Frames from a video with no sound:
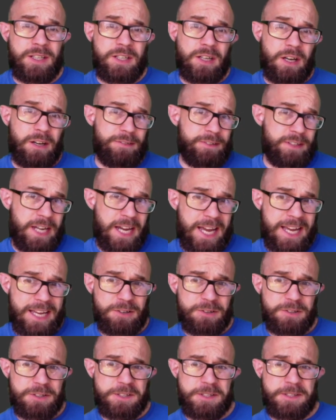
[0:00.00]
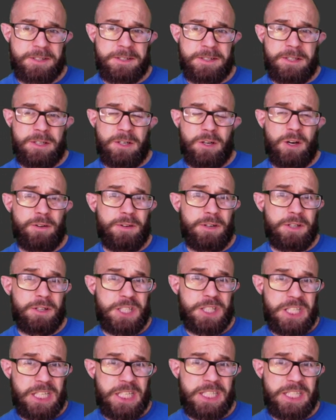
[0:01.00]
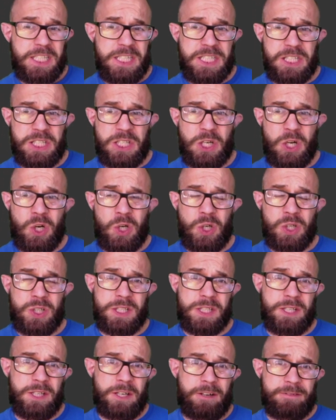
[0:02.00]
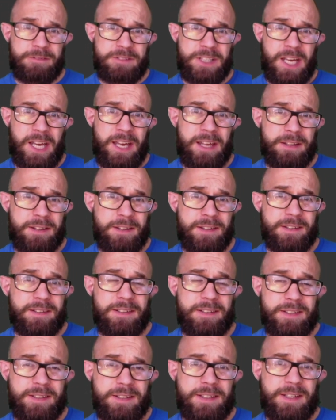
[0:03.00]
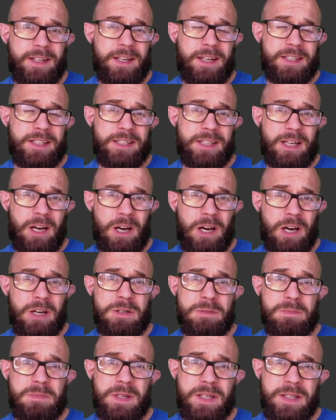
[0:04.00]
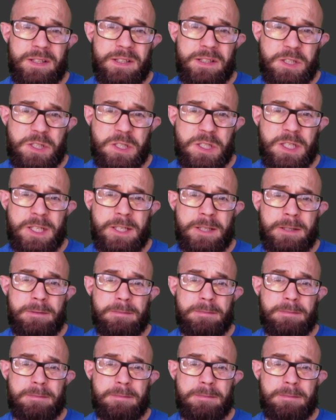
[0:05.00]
of chaos, of hostility to God, of death. He's at home in the sea.